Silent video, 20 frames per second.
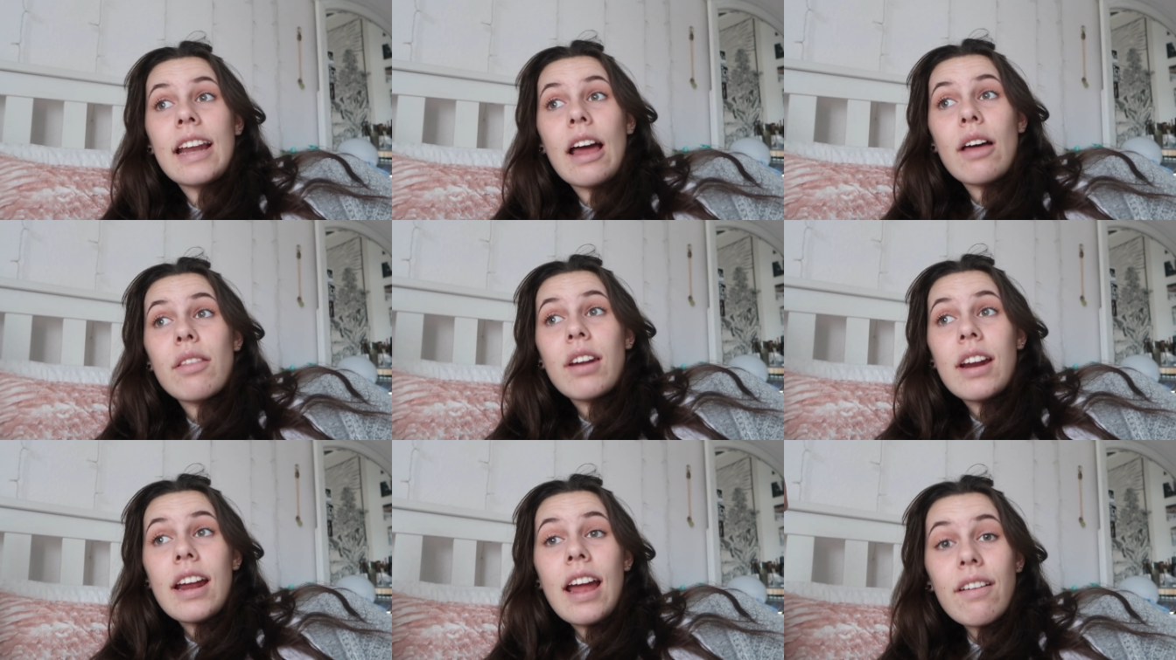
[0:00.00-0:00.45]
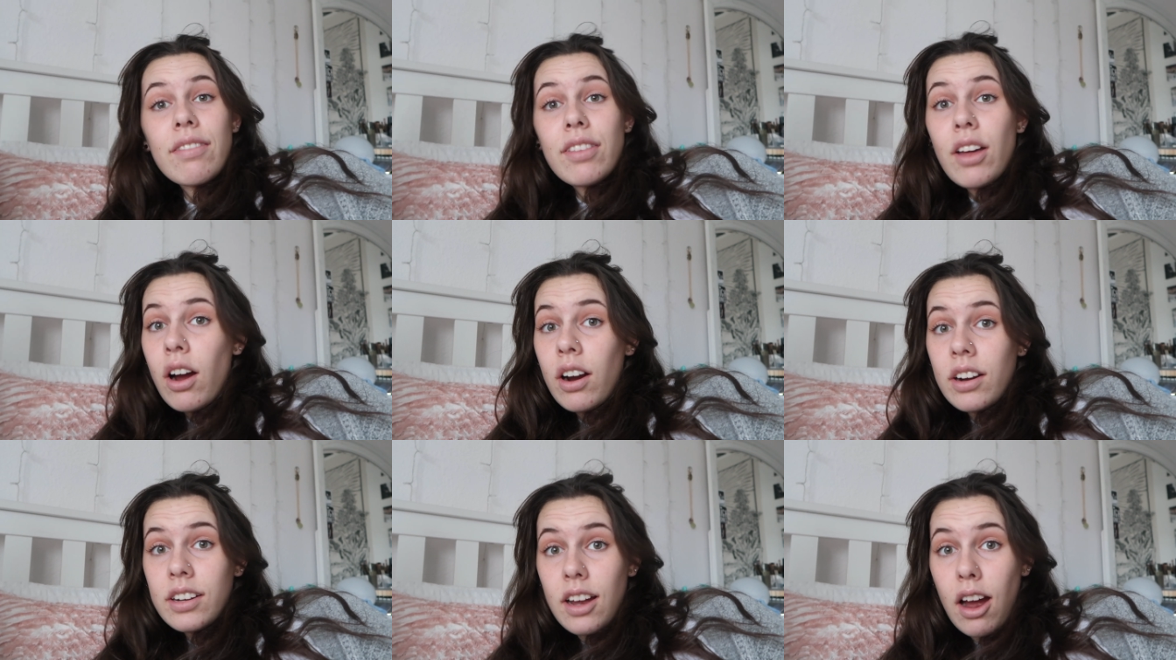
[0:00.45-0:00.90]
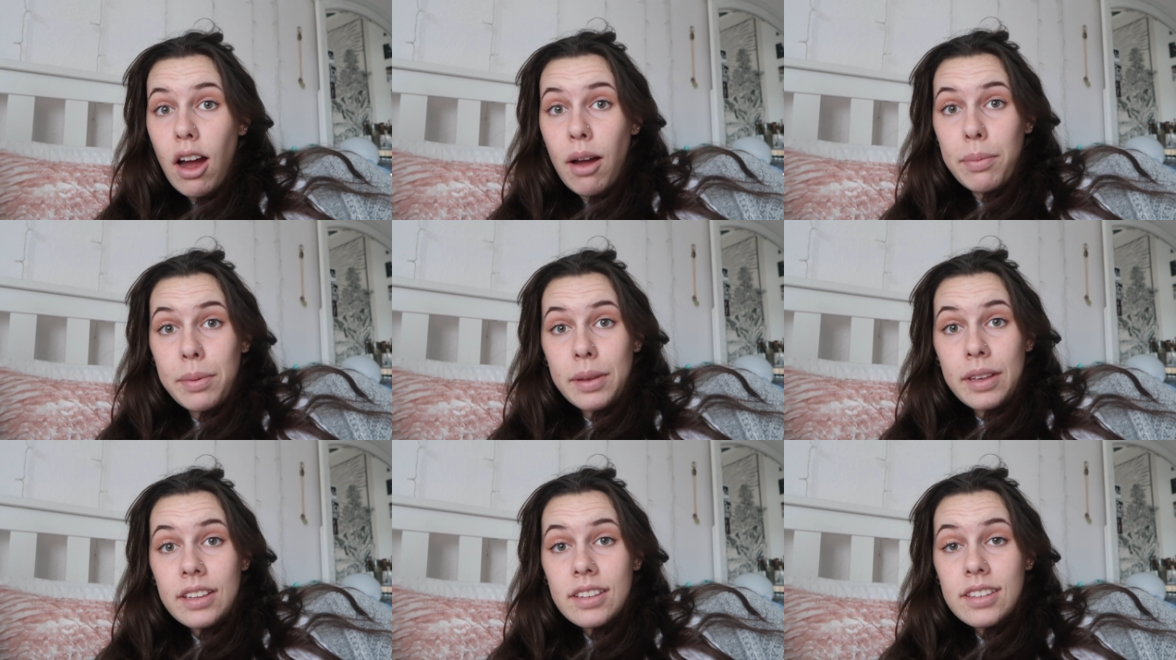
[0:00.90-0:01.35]
Now that I have the hard
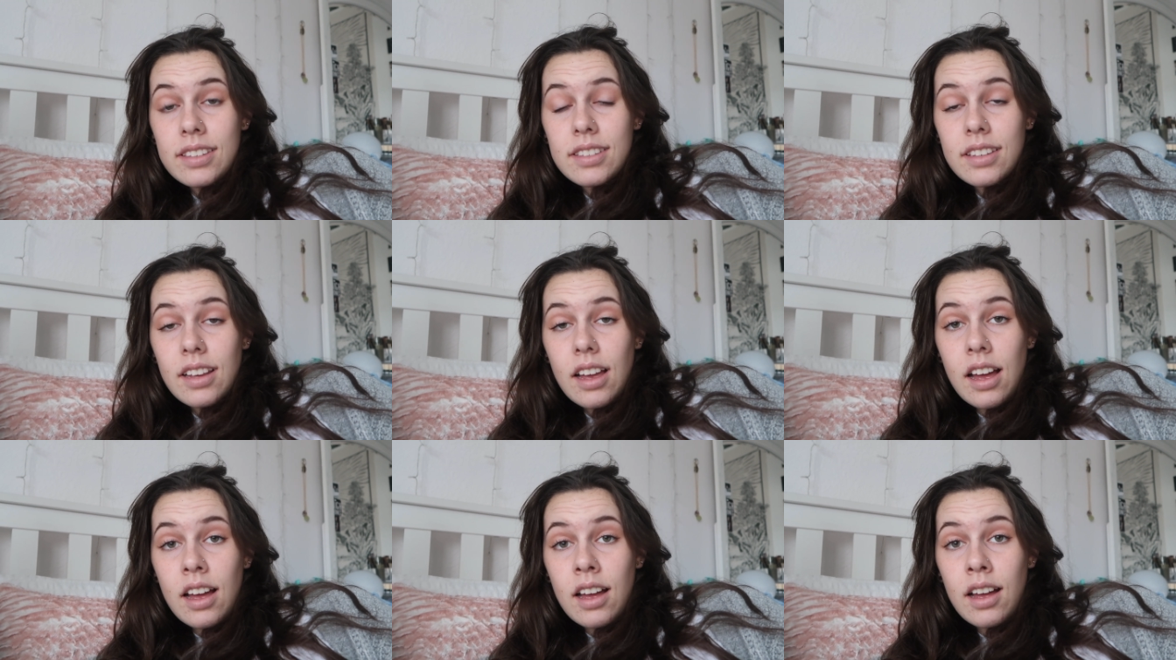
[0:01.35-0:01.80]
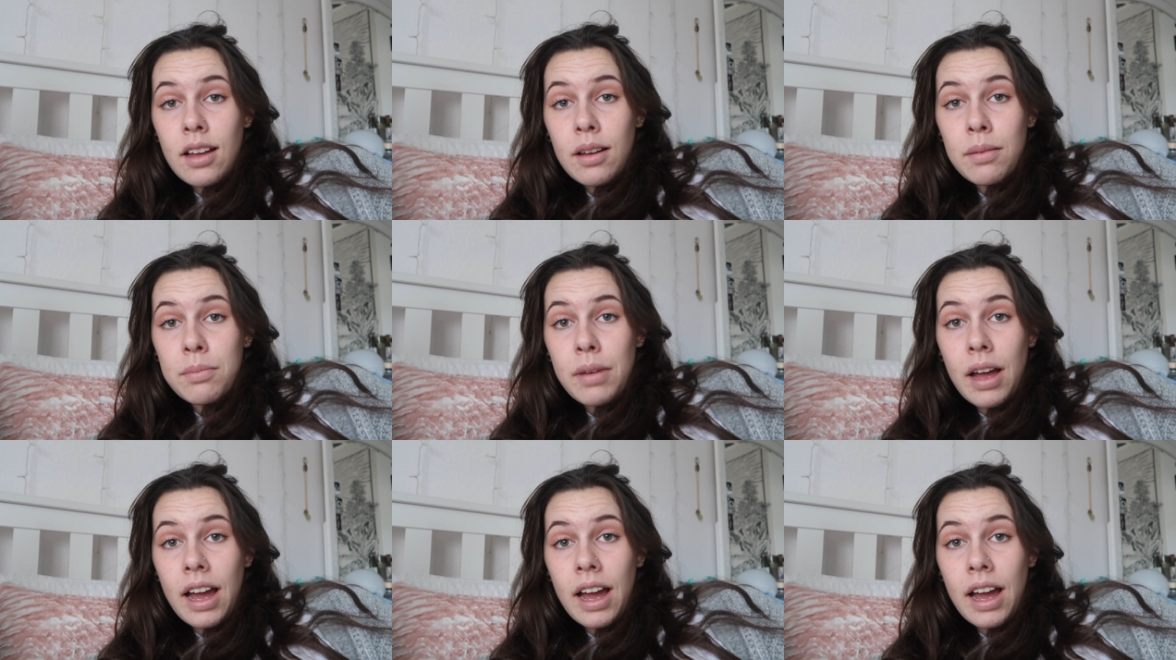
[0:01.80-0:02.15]
copies, um,